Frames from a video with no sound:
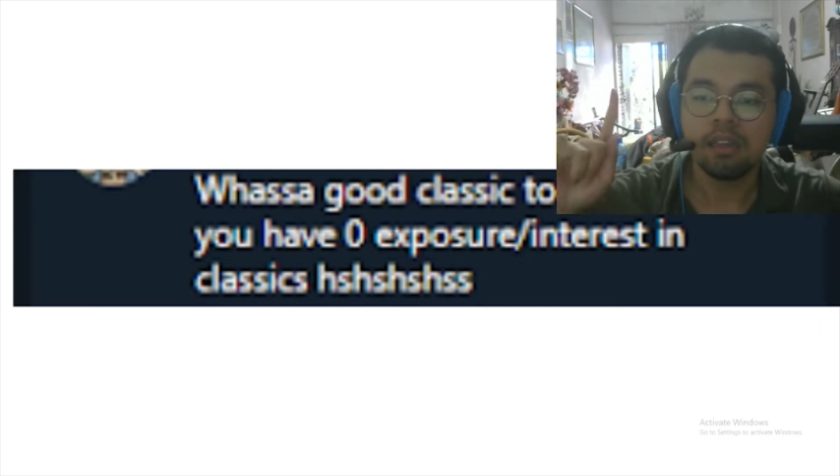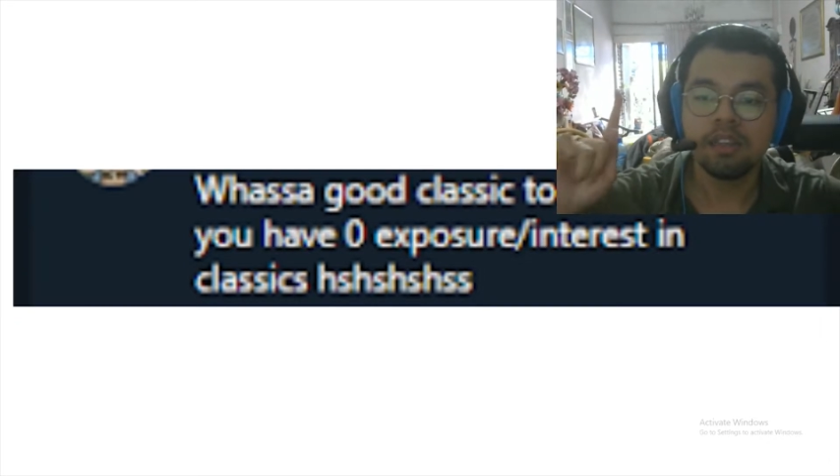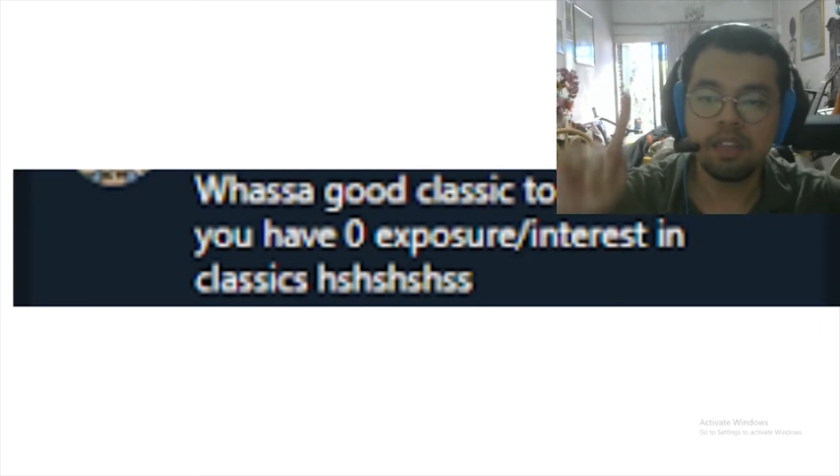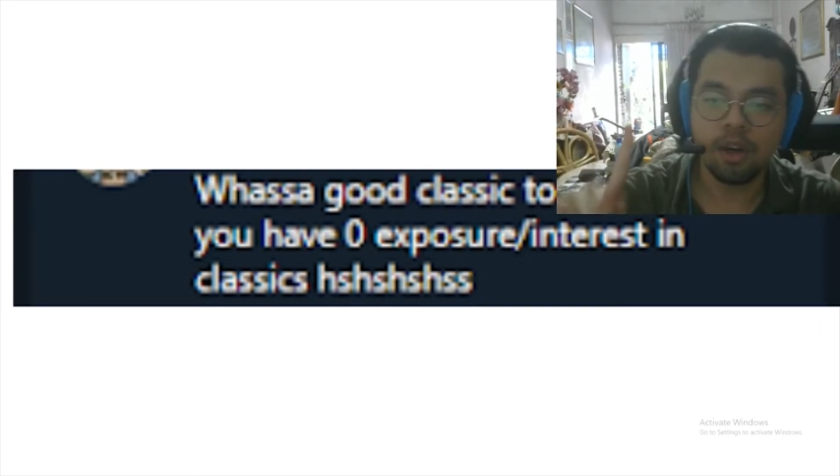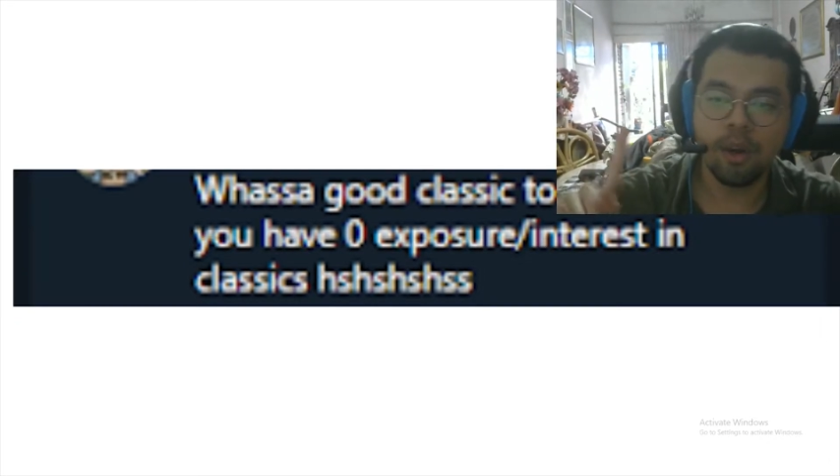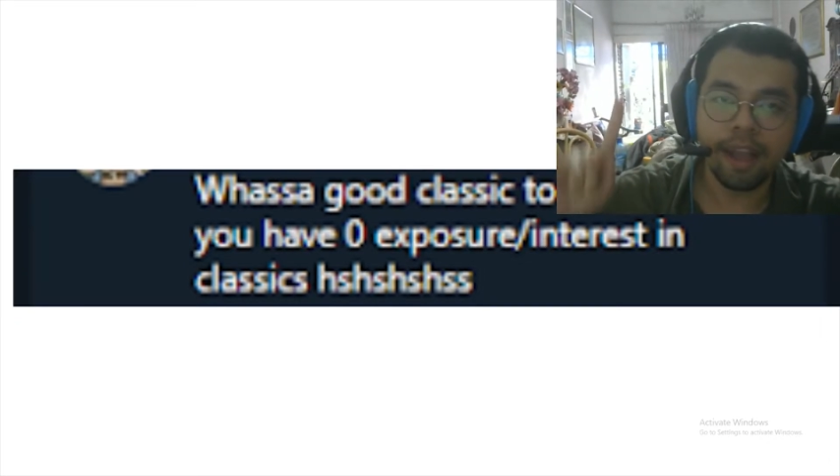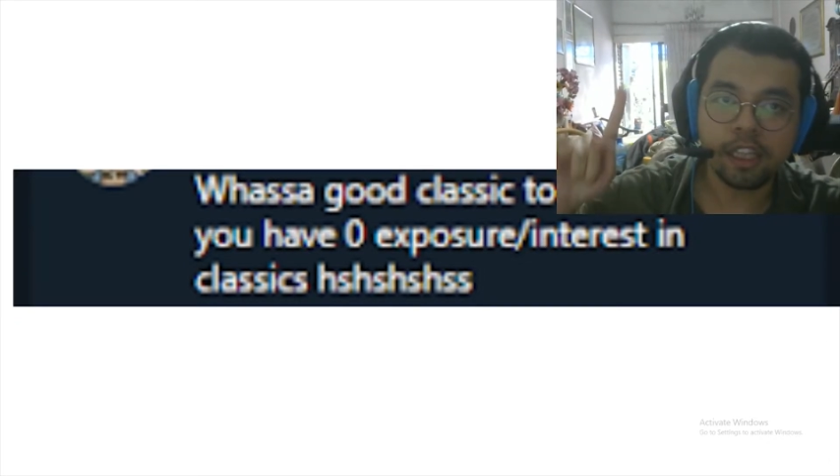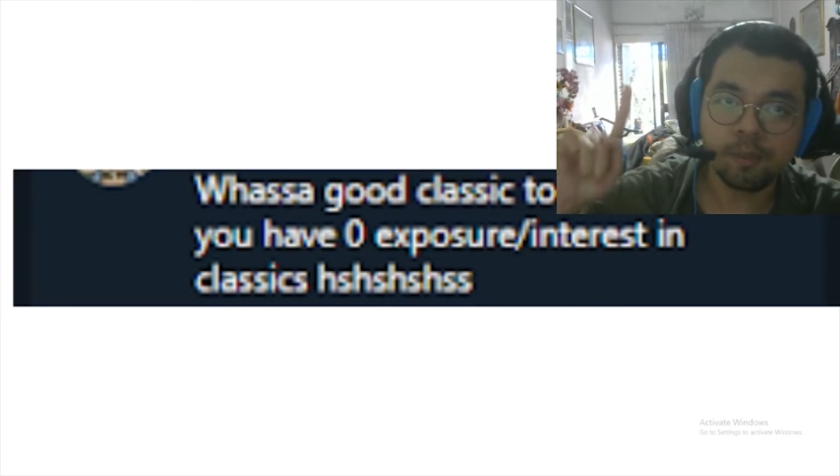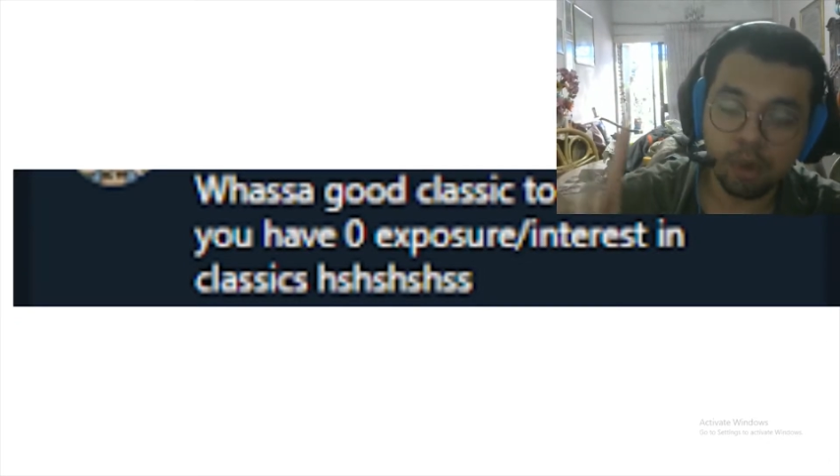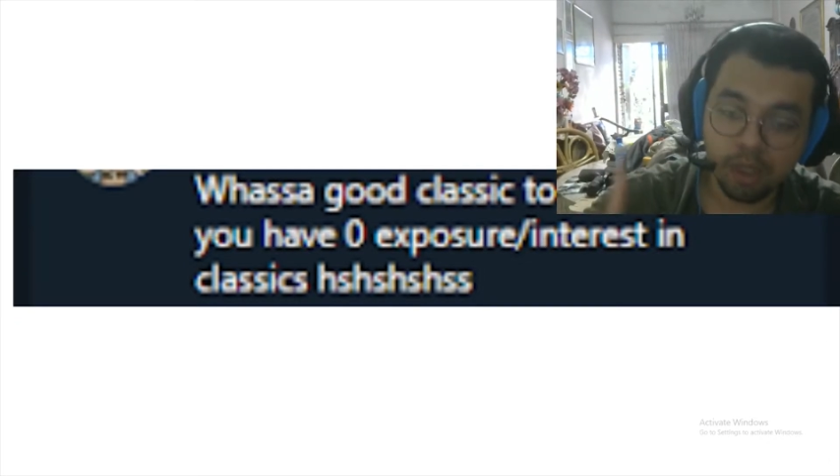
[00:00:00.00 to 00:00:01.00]
zero
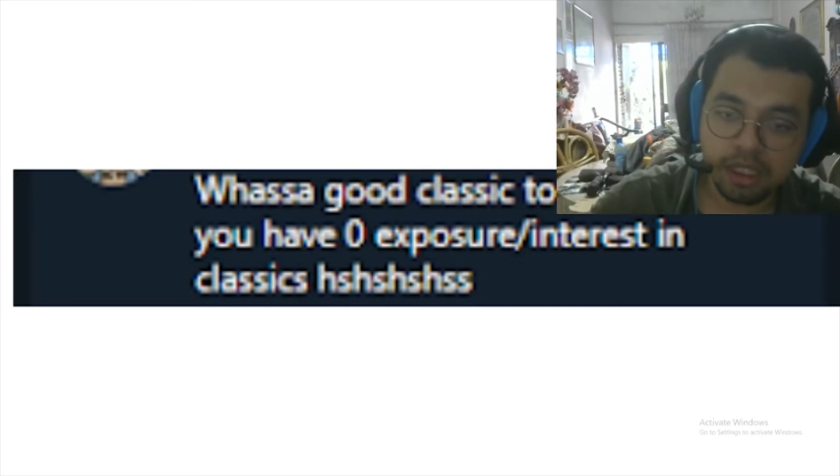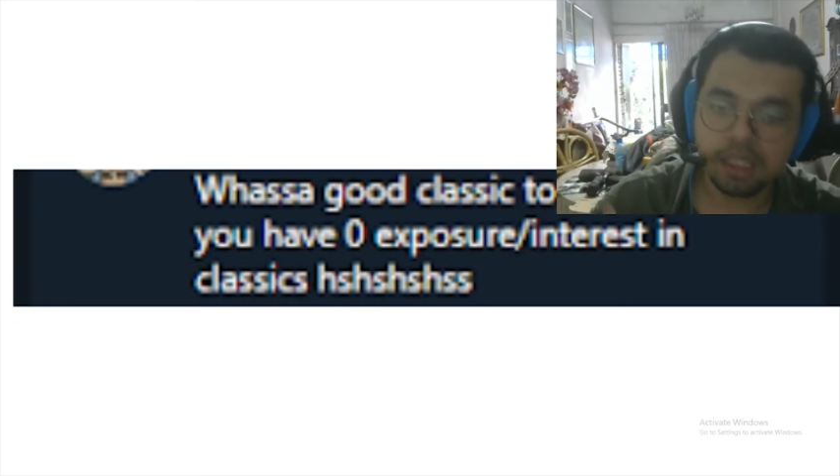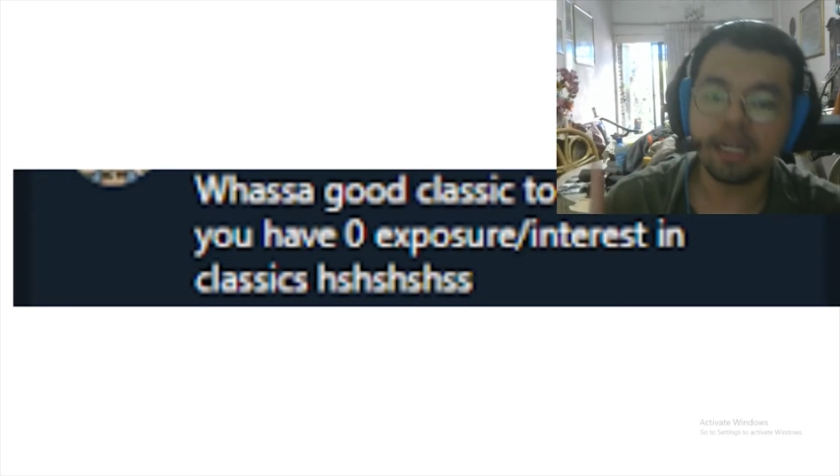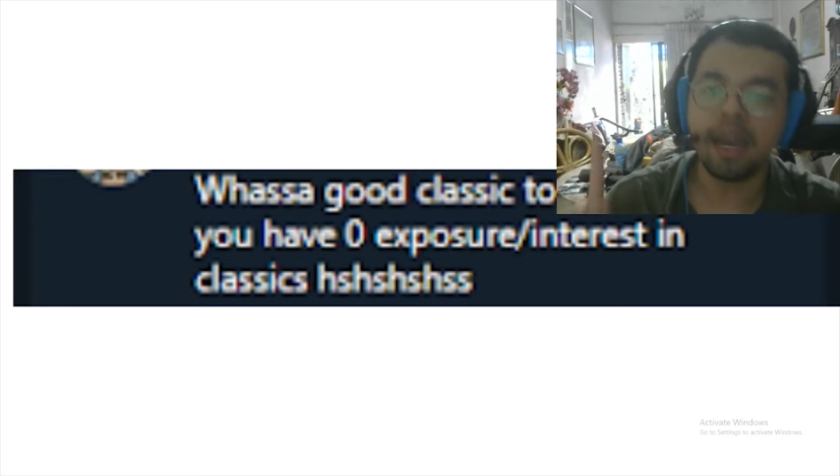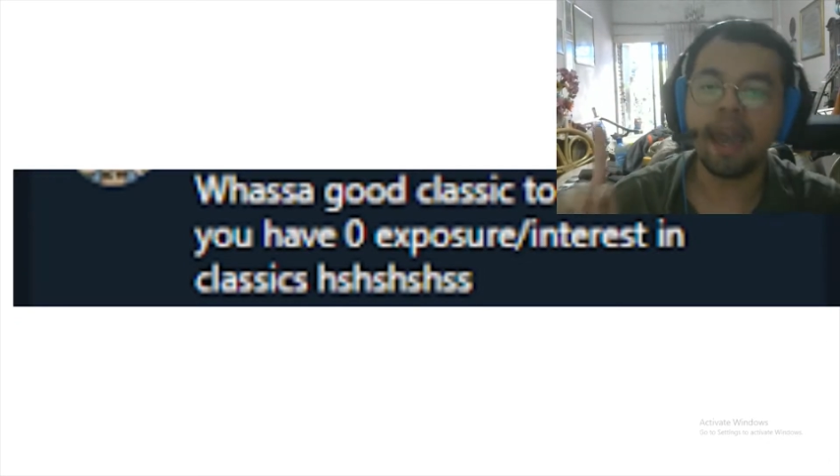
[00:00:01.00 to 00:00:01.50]
exposure